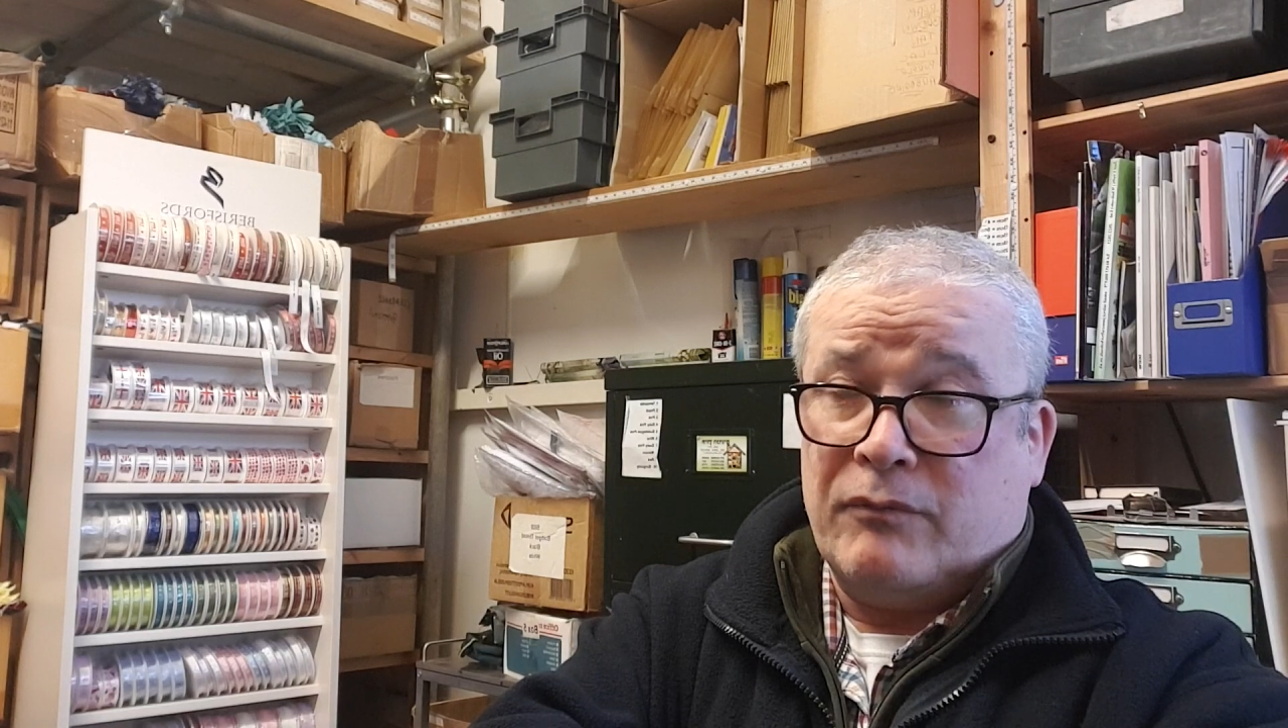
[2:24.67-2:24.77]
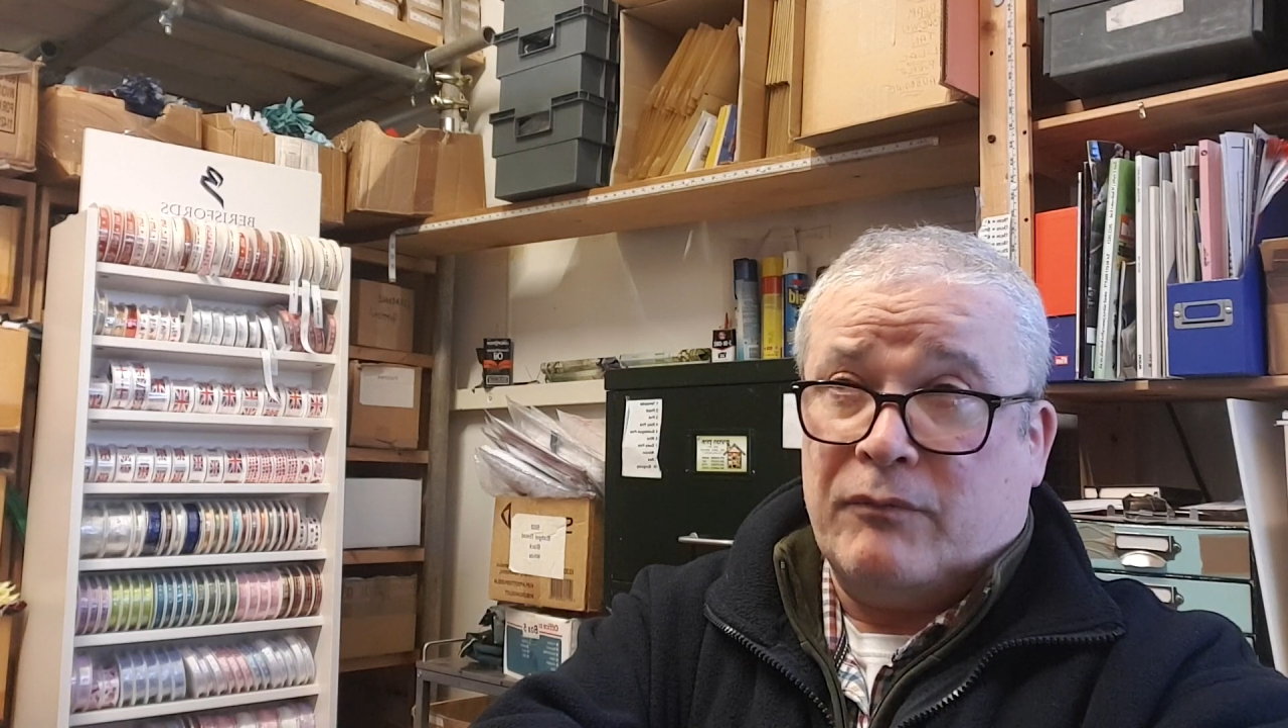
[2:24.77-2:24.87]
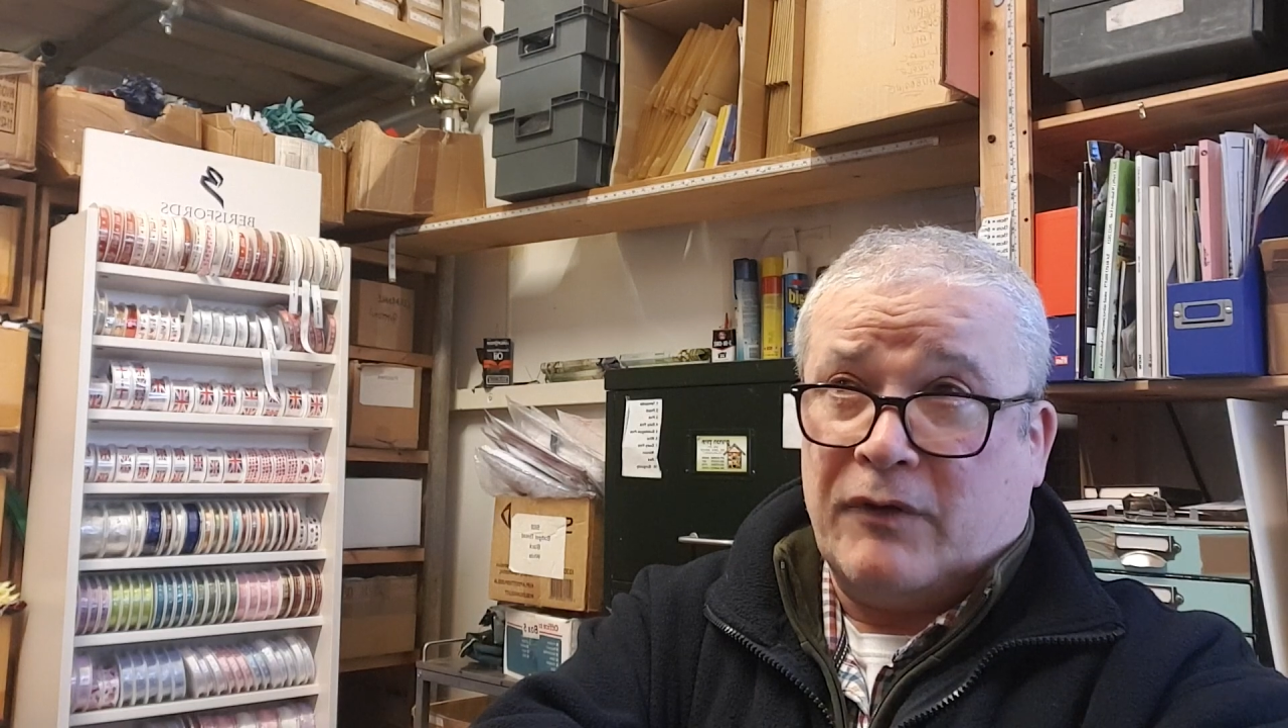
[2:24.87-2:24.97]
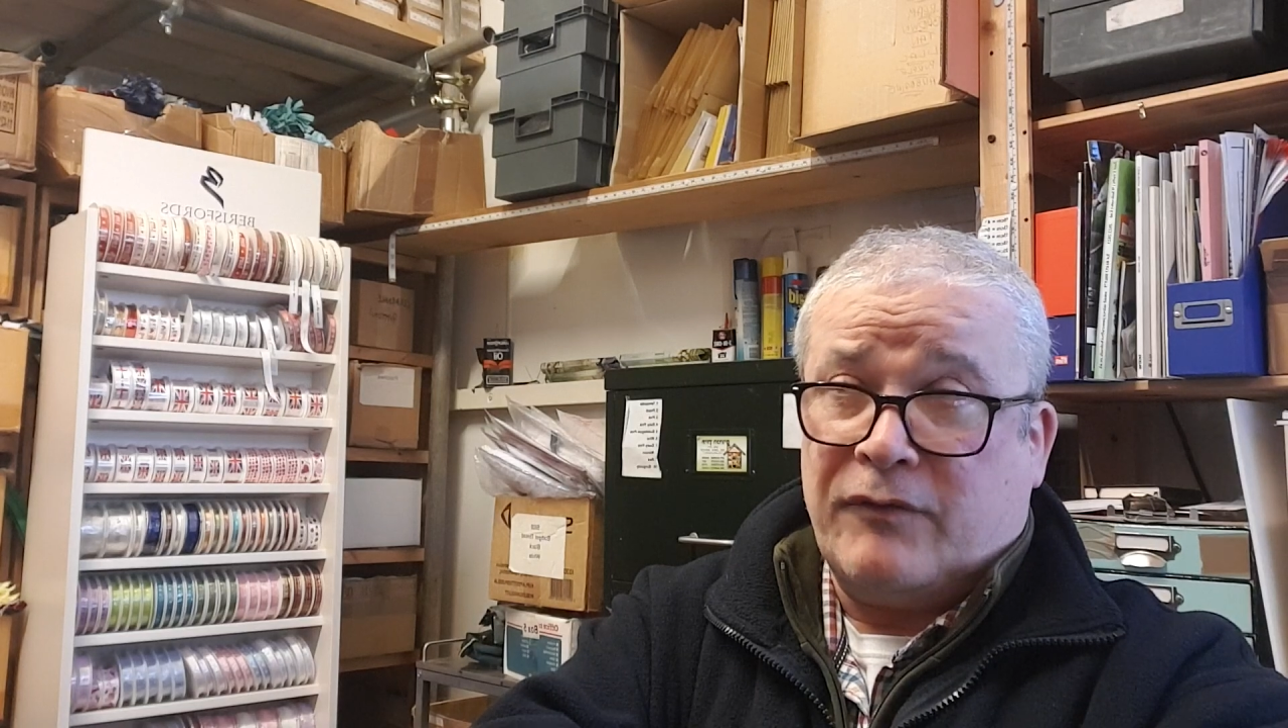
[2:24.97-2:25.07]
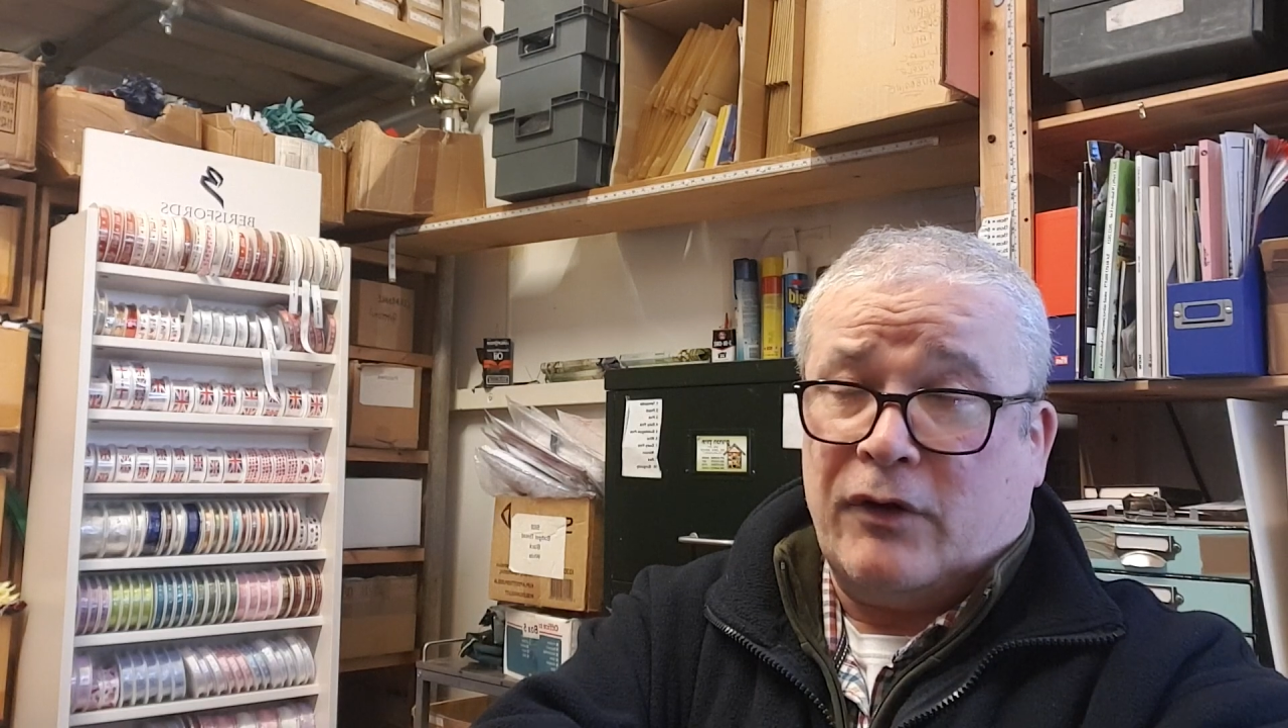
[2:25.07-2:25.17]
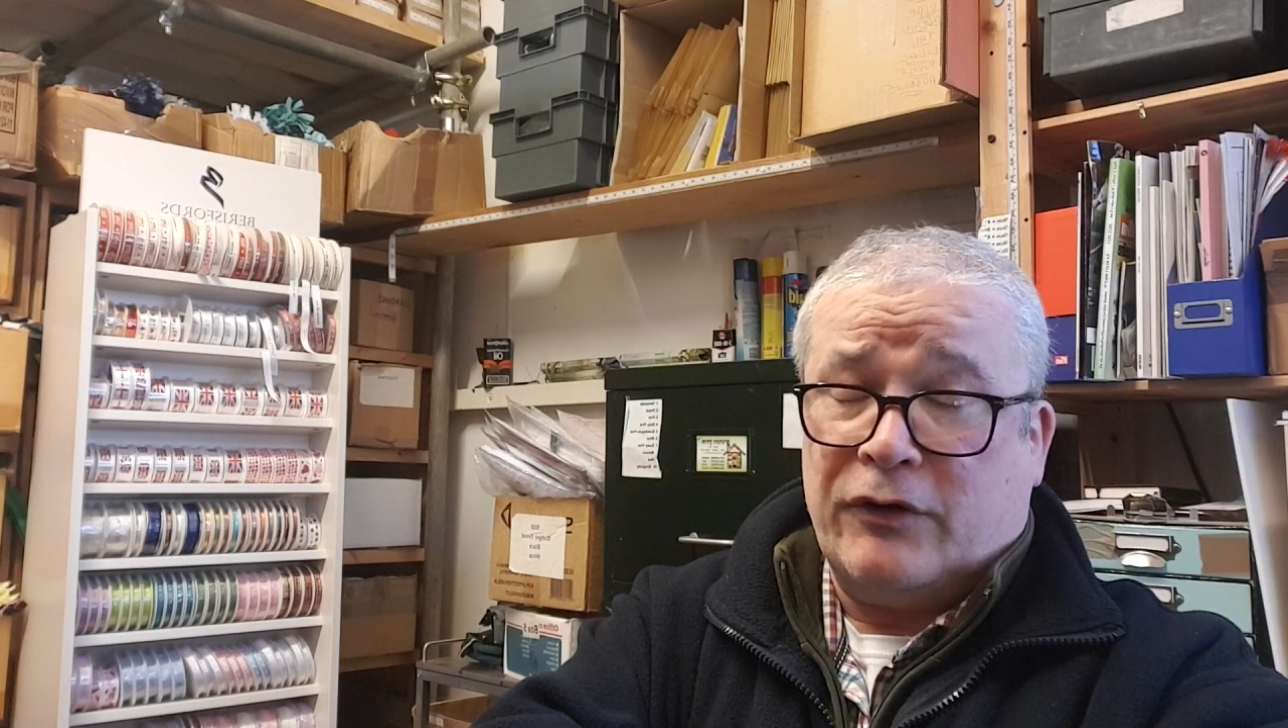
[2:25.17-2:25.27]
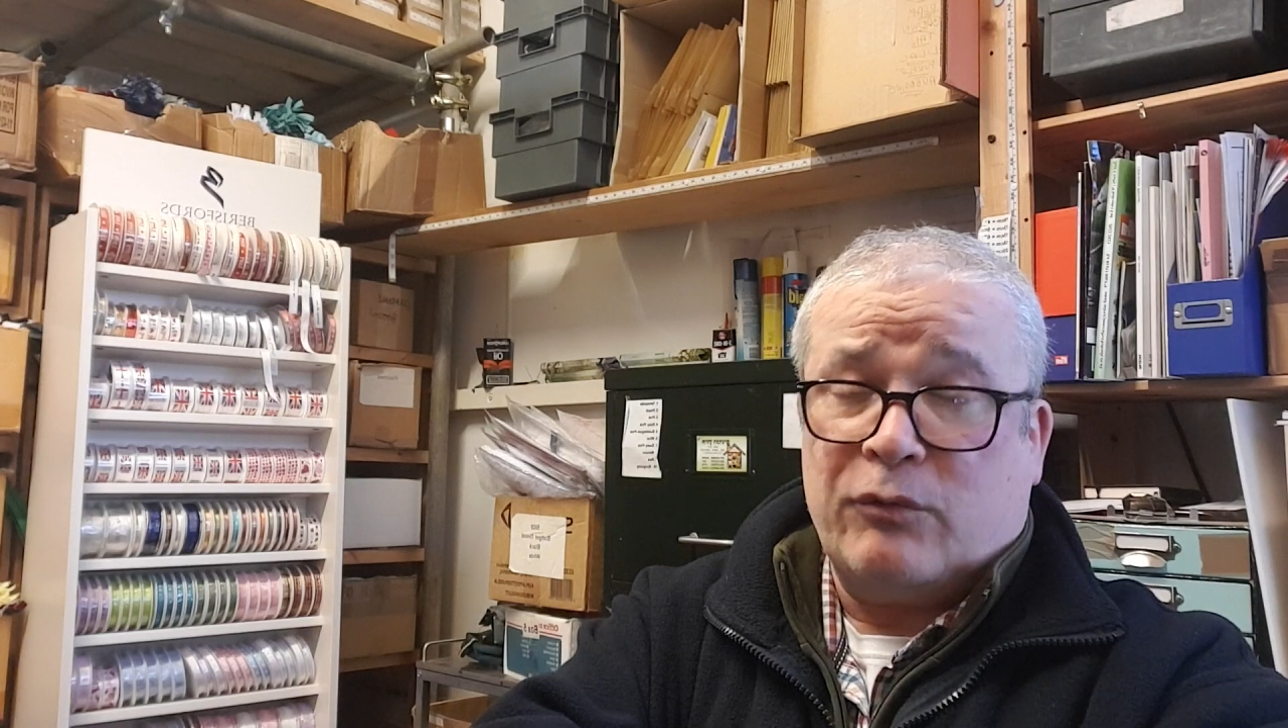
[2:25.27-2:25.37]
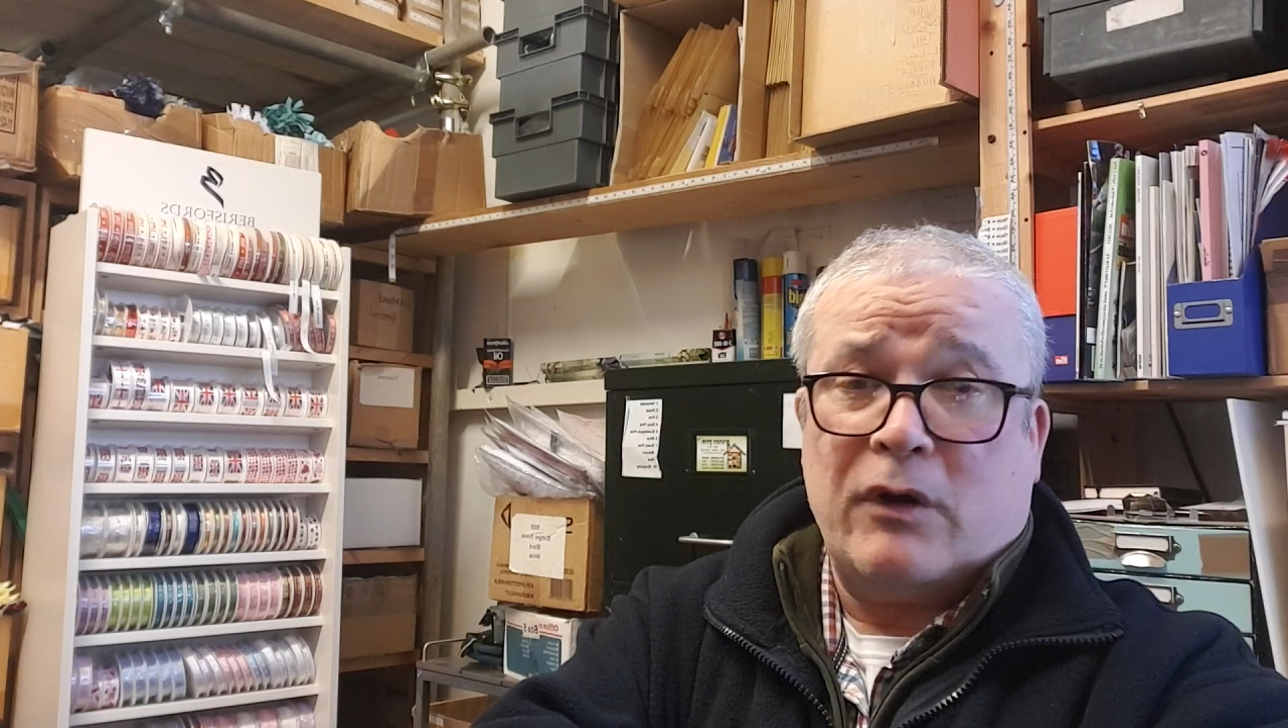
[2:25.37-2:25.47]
my findings were